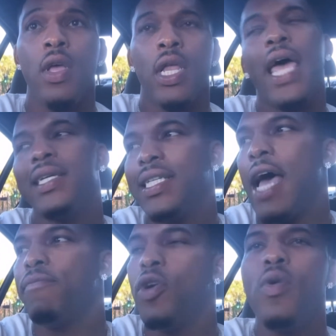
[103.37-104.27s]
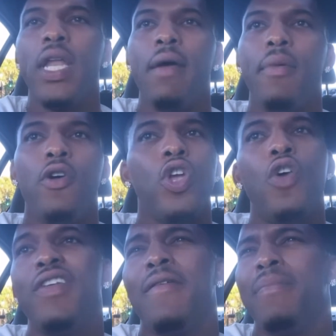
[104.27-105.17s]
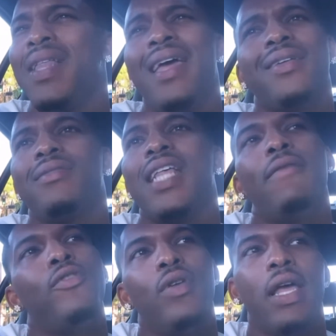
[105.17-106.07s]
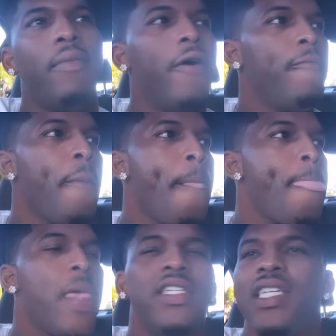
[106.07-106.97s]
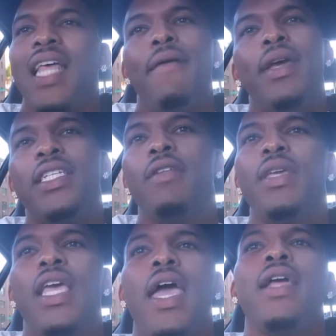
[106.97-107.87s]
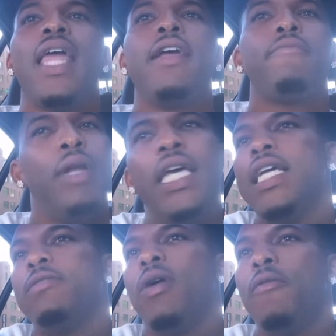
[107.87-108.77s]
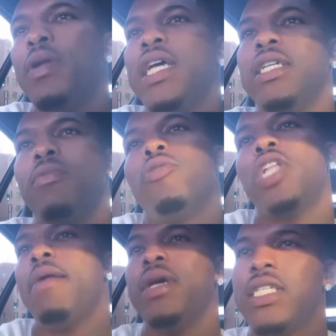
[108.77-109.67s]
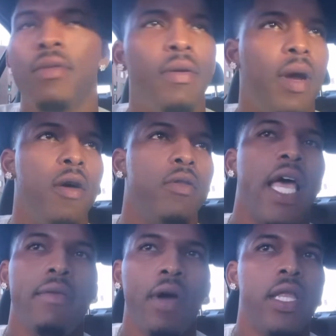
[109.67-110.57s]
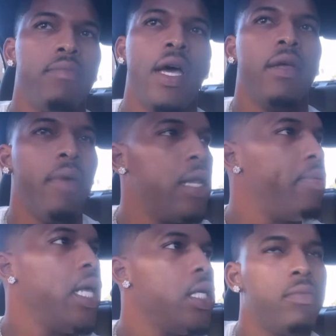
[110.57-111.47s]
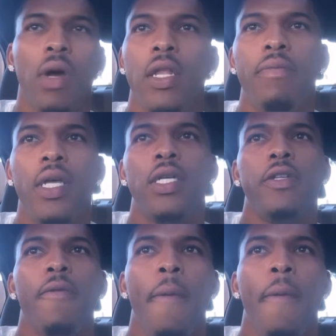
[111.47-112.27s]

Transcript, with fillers: Like, stop doing that, bro. You don't even, like, stop doing that, bro. Just stop mentioning me, gang. Like, please, bro. Please, bro. Stop mentioning me, bro. Like, brother, brother, brother, please. Brother, please.